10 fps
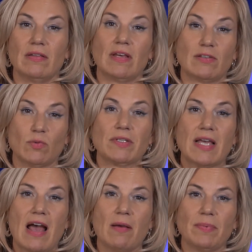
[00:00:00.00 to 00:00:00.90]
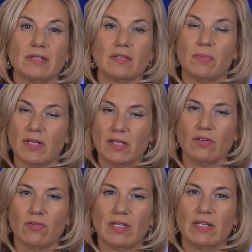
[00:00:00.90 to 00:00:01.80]
that's what's happened. But, you
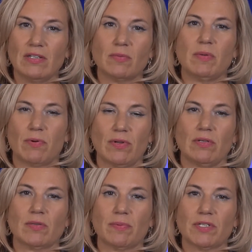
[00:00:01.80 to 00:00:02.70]
know, it needs to be put into